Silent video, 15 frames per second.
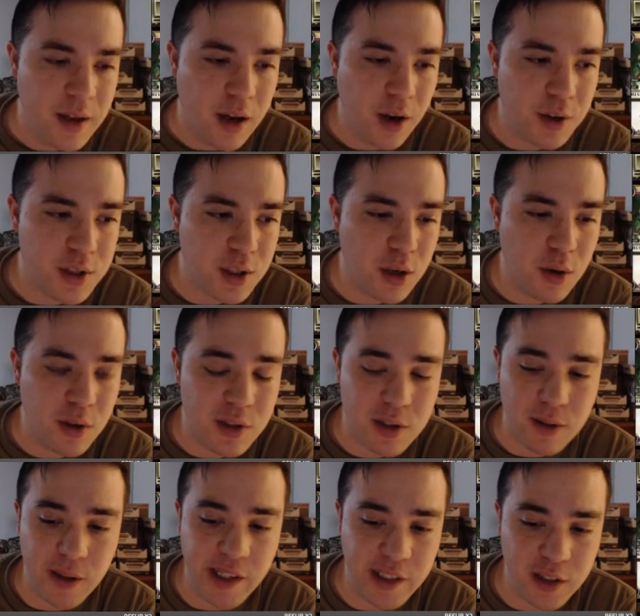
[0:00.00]
Also, it
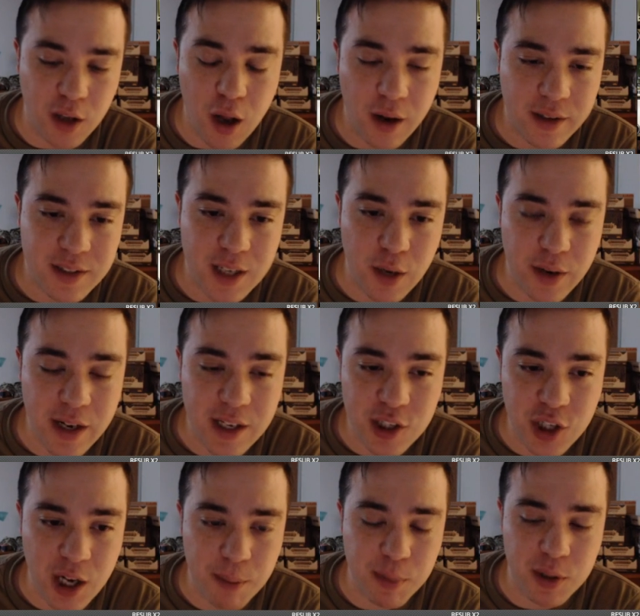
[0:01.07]
locks down any
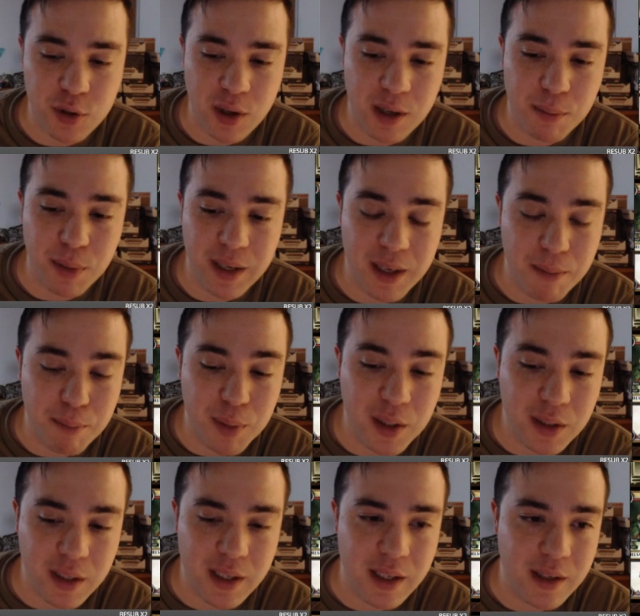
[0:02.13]
champion trying to play an
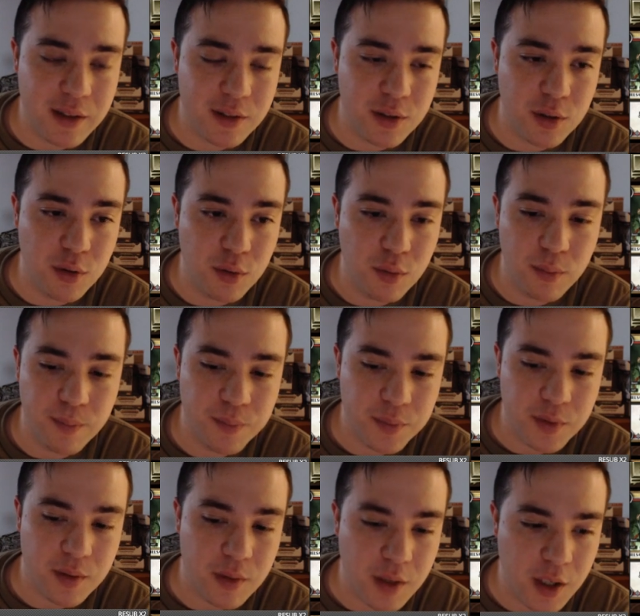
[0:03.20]
ability to,
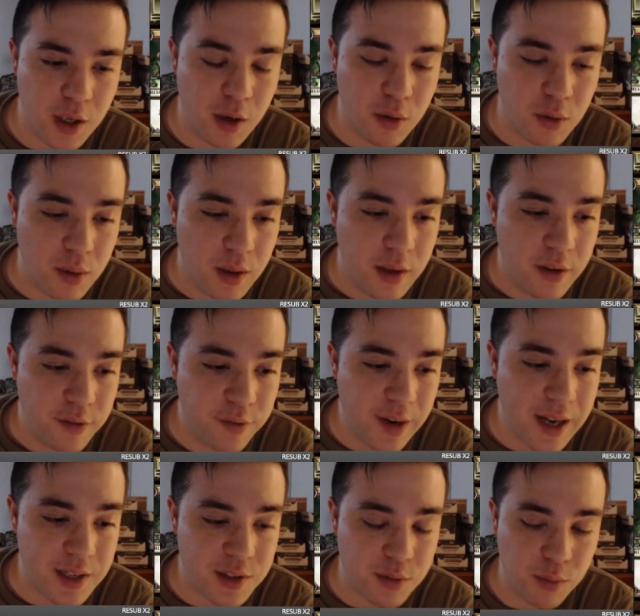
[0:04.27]

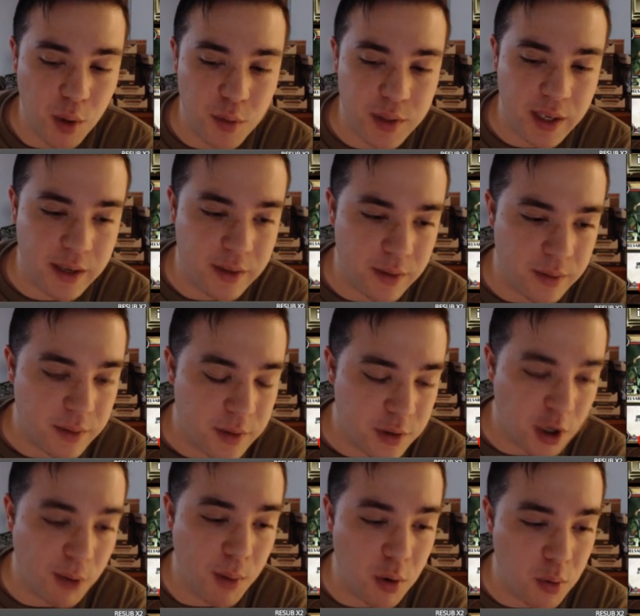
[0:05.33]
fast rotate
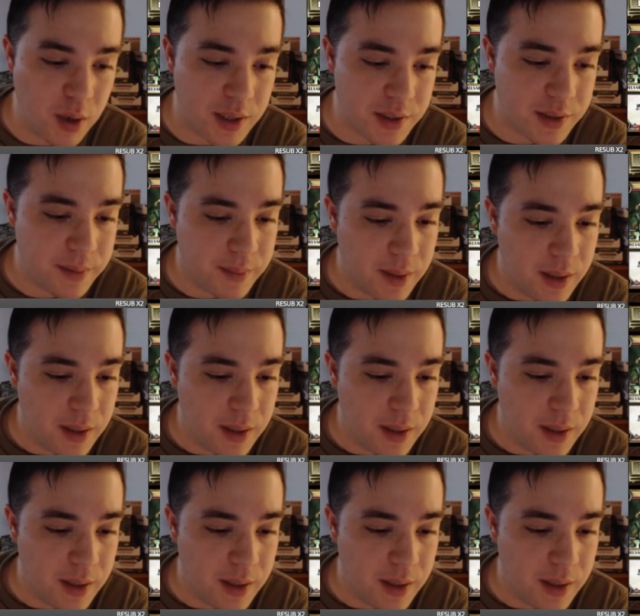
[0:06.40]
Turbo Quest.